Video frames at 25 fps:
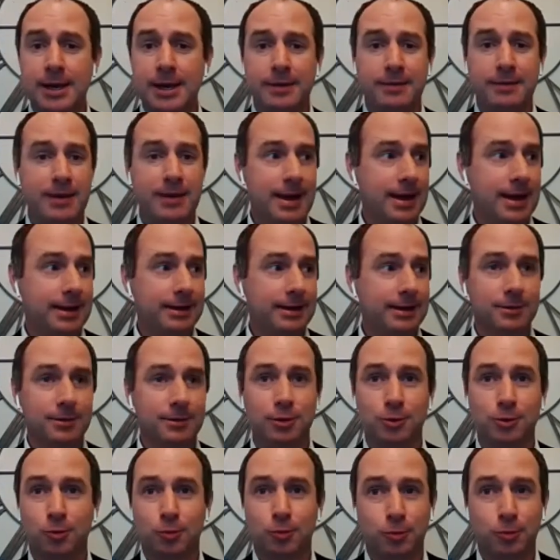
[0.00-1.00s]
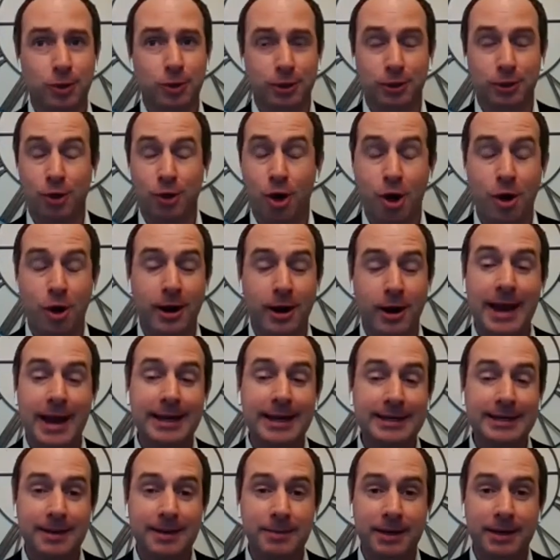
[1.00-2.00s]
They had long
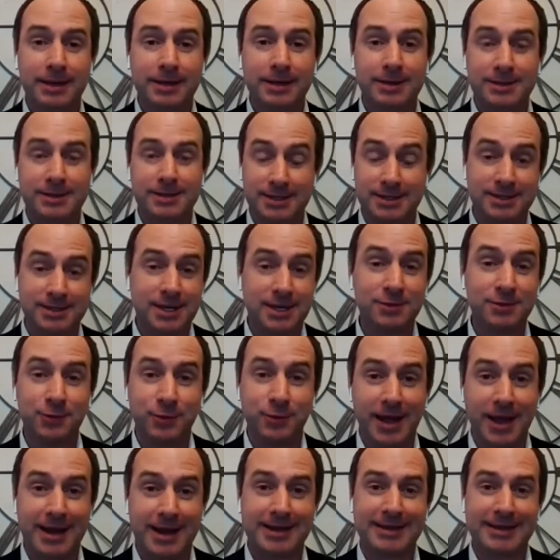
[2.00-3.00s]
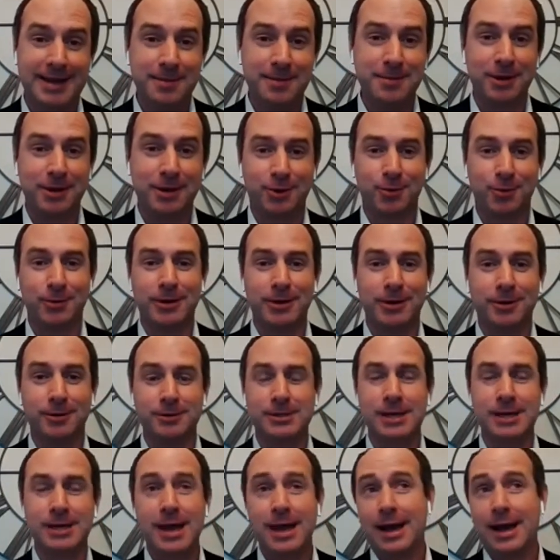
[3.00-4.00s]
successful academic
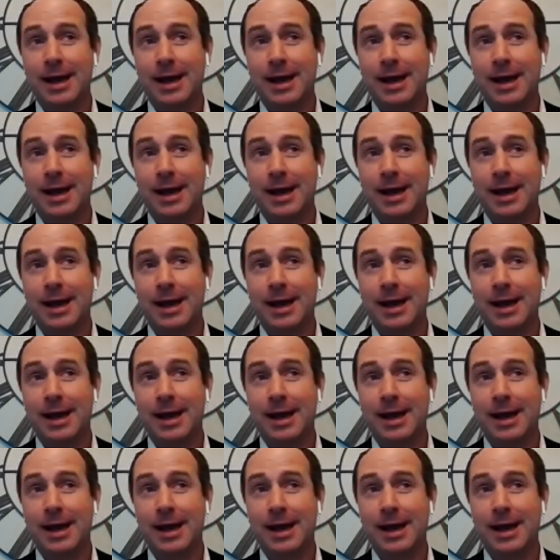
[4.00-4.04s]
careers. I